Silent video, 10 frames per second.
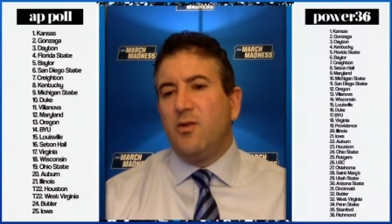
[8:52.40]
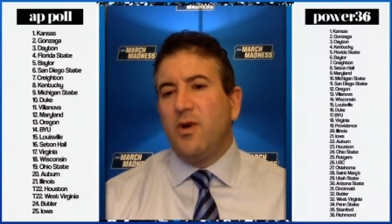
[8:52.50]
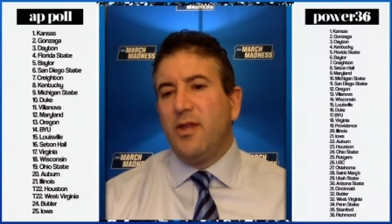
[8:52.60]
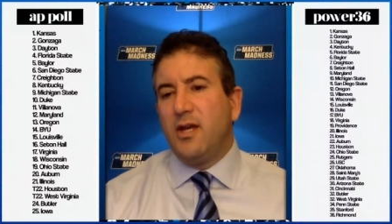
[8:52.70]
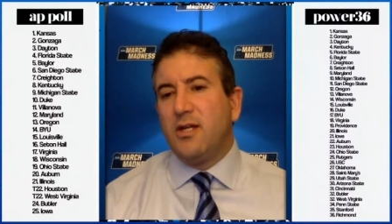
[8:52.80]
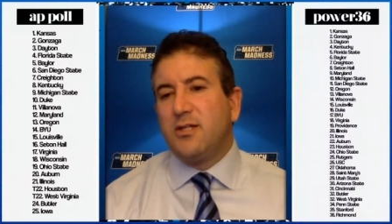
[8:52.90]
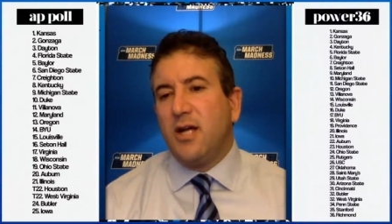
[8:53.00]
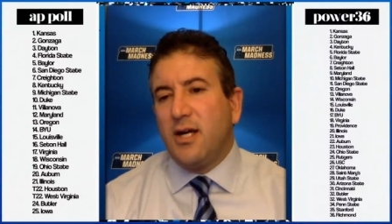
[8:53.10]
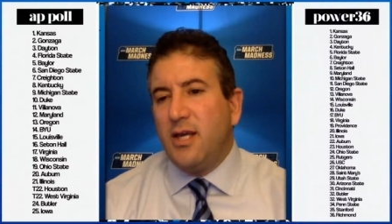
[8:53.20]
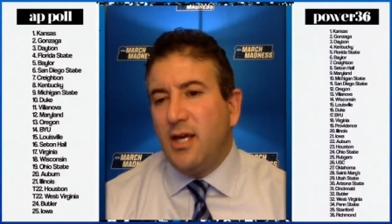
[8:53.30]
Do I think
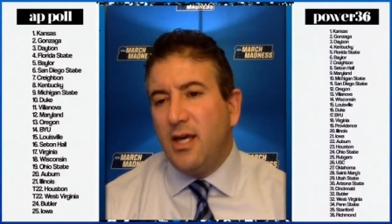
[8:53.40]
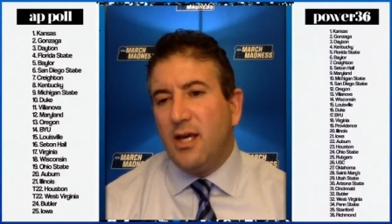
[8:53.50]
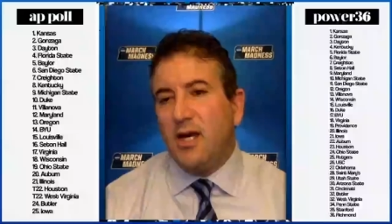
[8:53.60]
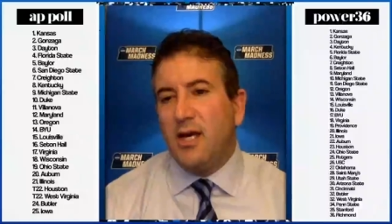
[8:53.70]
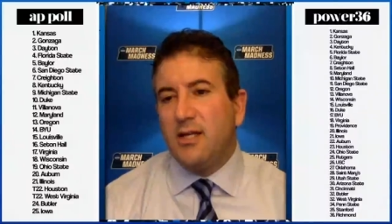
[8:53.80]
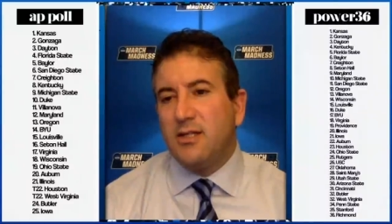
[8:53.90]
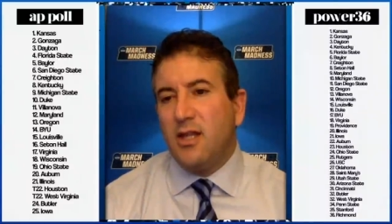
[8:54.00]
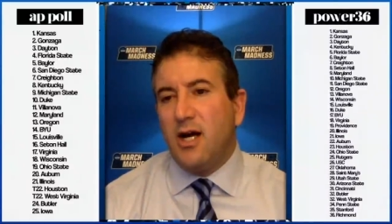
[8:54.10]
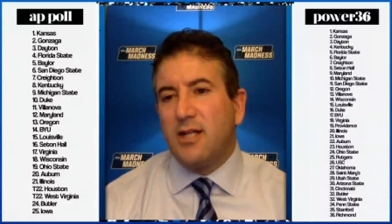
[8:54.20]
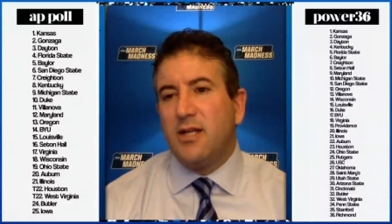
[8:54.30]
Kentucky has
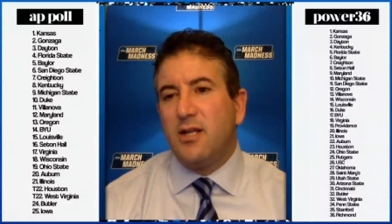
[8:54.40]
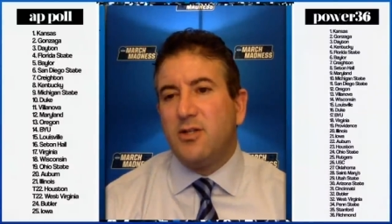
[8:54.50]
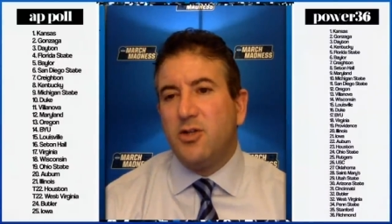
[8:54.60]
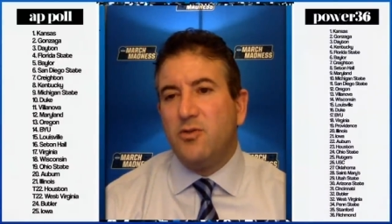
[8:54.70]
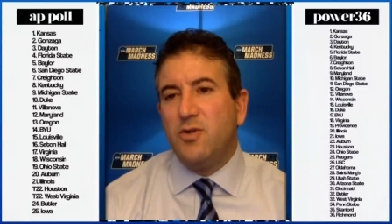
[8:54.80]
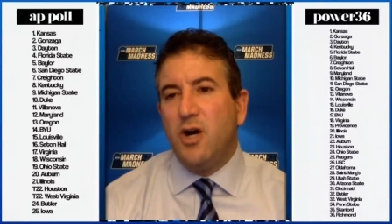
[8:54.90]
locked in a two?